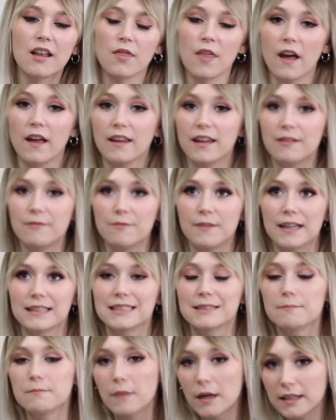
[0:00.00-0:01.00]
they'll
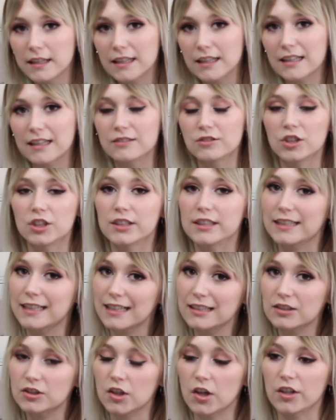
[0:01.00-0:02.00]
invest money into your
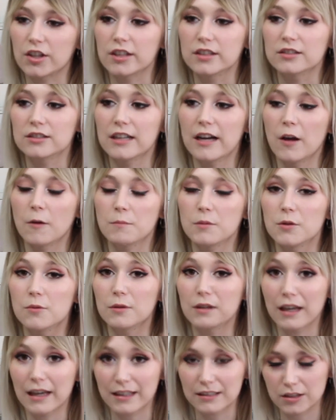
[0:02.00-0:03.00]
Kickstarter to help you
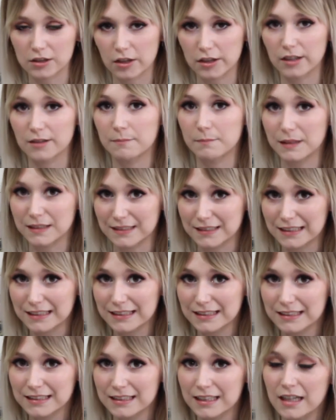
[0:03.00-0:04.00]
kickstart your
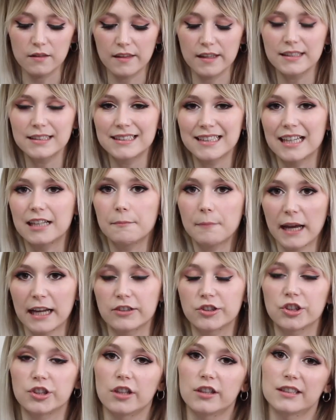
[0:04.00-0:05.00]
business. This in
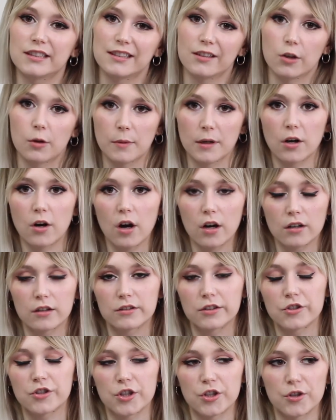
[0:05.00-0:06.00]
Patreon is a little bit harder
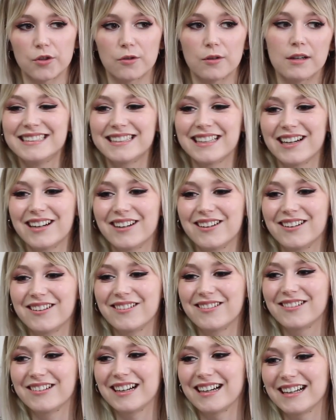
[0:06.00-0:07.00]
to do.
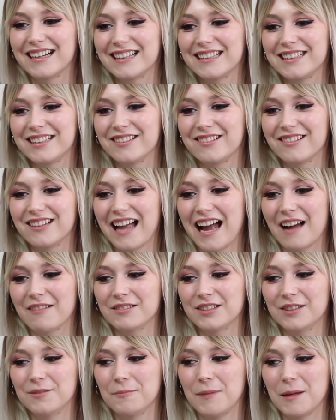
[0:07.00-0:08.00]
So you'll have
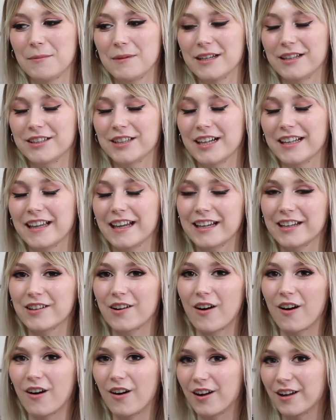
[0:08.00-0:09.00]
to maybe create like an
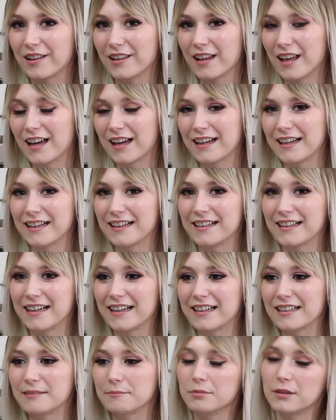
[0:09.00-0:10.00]
online
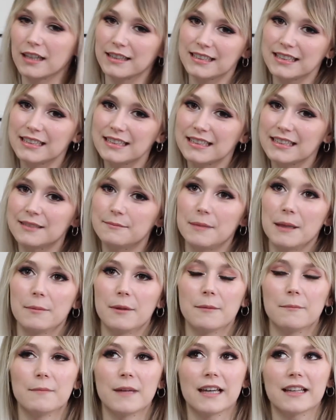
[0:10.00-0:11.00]
presence,
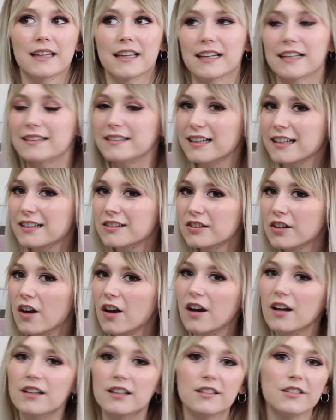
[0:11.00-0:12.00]
maybe make like a
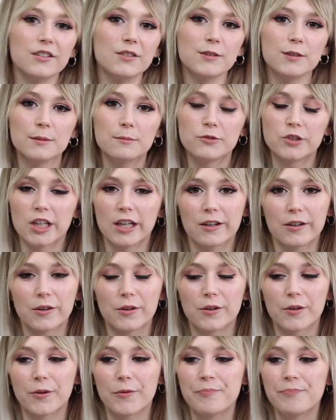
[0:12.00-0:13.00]
TikTok, a YouTube
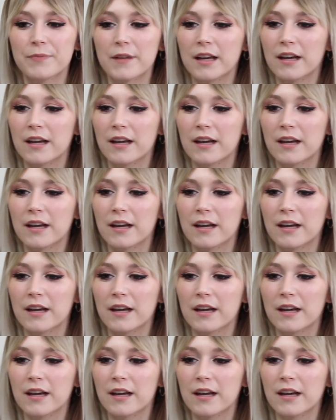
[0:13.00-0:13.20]
channel,